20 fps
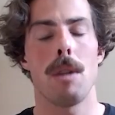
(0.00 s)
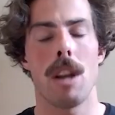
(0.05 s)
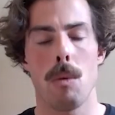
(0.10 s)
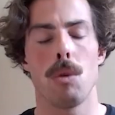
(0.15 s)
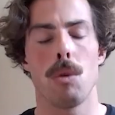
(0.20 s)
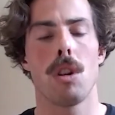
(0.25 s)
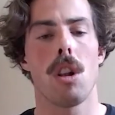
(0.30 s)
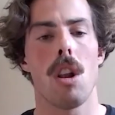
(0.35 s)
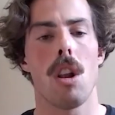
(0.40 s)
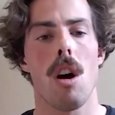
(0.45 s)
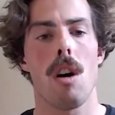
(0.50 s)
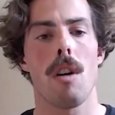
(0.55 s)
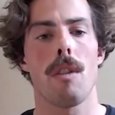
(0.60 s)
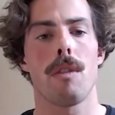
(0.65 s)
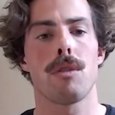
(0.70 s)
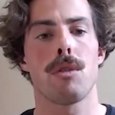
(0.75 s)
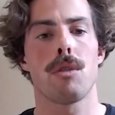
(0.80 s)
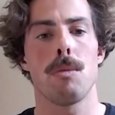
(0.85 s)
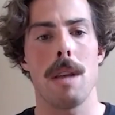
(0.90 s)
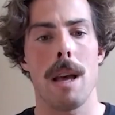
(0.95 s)
but I would
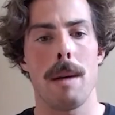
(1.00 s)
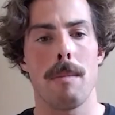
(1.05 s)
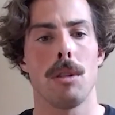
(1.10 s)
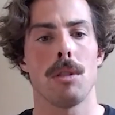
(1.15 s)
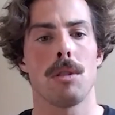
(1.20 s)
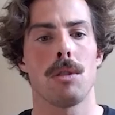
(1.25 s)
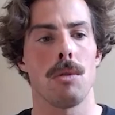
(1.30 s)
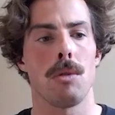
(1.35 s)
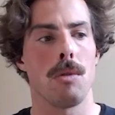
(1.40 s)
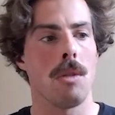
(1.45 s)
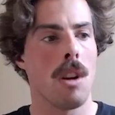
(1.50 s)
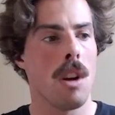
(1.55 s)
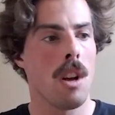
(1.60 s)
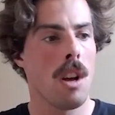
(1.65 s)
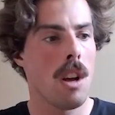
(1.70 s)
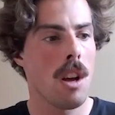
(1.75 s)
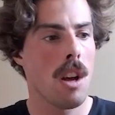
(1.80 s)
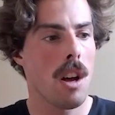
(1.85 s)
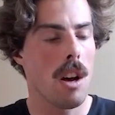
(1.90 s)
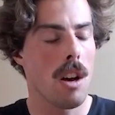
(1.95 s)
love to be able to
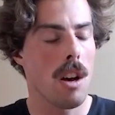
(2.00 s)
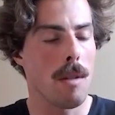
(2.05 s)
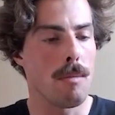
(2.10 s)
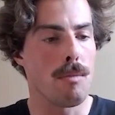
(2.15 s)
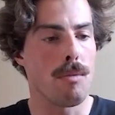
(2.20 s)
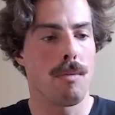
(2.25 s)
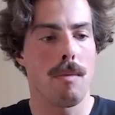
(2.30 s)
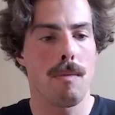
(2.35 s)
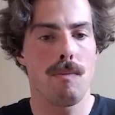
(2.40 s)
uh,